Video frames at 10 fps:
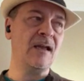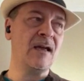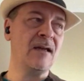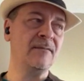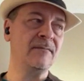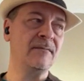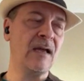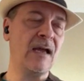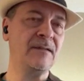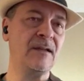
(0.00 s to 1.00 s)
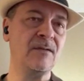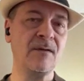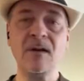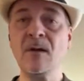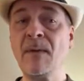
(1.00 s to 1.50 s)
I said to her,
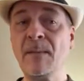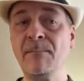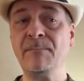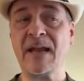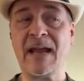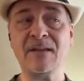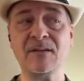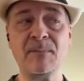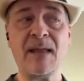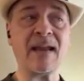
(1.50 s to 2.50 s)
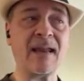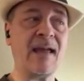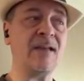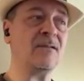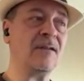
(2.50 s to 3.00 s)
you know, my cat's black
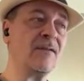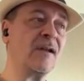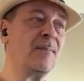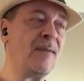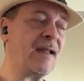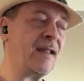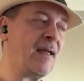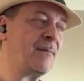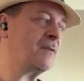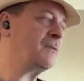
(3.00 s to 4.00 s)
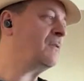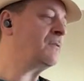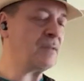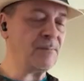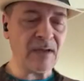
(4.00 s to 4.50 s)
cat. Don't ever get a black cat because, you know,
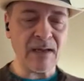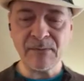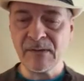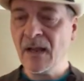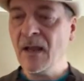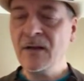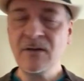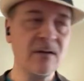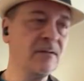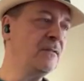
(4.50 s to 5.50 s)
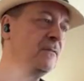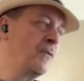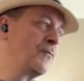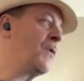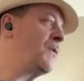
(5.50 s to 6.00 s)
sometimes she'll
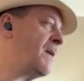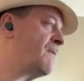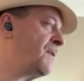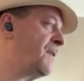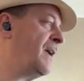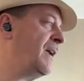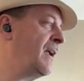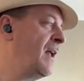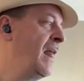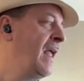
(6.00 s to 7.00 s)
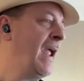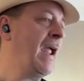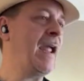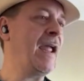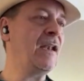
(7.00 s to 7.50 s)
ruin everything.
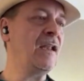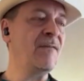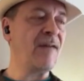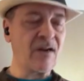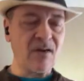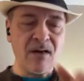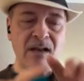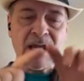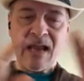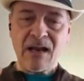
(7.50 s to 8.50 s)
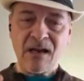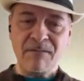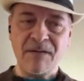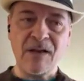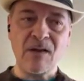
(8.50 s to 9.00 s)
And if I could, I'd edit a
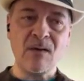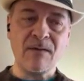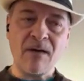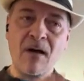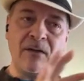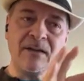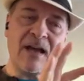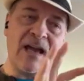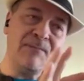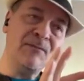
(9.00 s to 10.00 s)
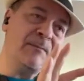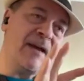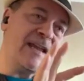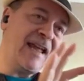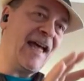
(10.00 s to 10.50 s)
video of all the times
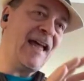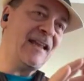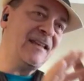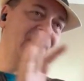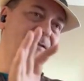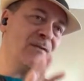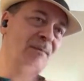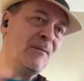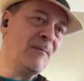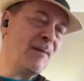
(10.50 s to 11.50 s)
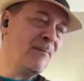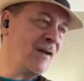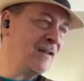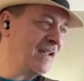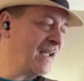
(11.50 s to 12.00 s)
my cat had interrupted my
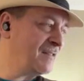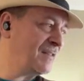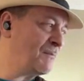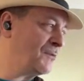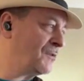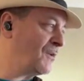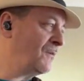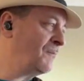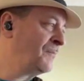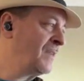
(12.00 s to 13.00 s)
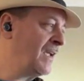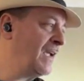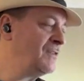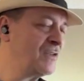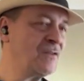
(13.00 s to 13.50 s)
podcast episode.
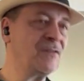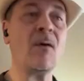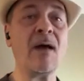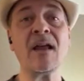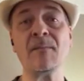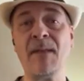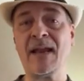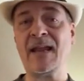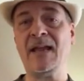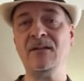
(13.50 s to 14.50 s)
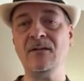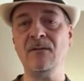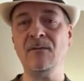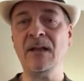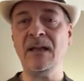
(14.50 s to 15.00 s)
And she goes, oh, I got a black cat too.
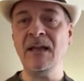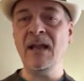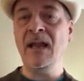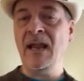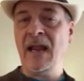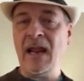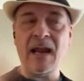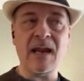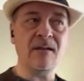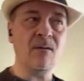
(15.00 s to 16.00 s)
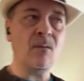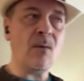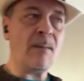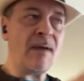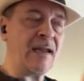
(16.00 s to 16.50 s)
Really? And
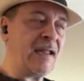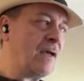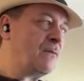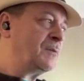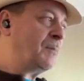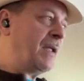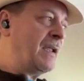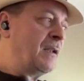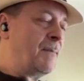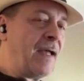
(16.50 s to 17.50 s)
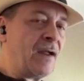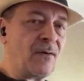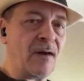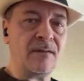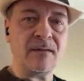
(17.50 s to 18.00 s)
while my cat was playing in the
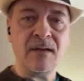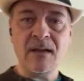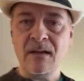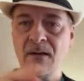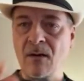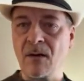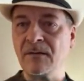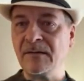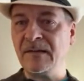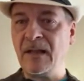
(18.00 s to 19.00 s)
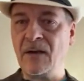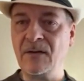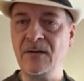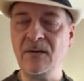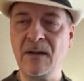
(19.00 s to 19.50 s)
background, hers is there
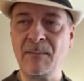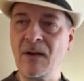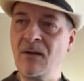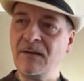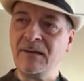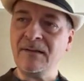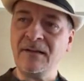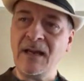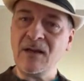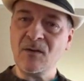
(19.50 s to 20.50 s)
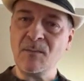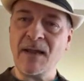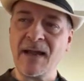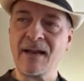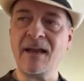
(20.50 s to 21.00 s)
too. And I'm like, oh, this is neat. Two
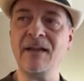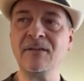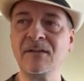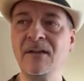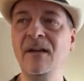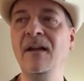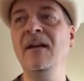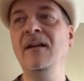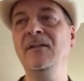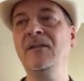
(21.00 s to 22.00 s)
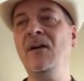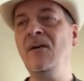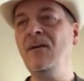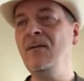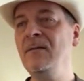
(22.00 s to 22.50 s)
black cats.
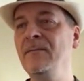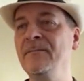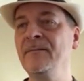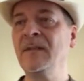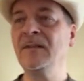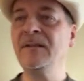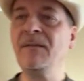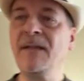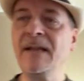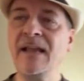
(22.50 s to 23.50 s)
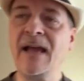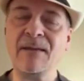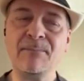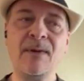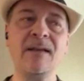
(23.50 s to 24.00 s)
So stuff like
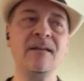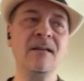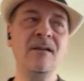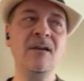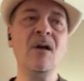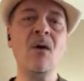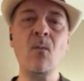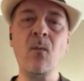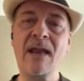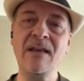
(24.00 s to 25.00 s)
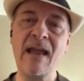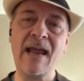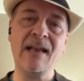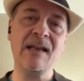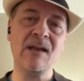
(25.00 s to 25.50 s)
that. But you know when to
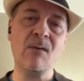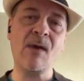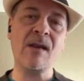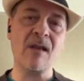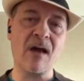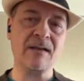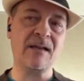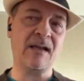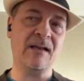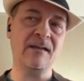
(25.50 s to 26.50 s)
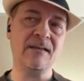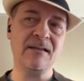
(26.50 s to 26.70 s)
edit and when not to edit.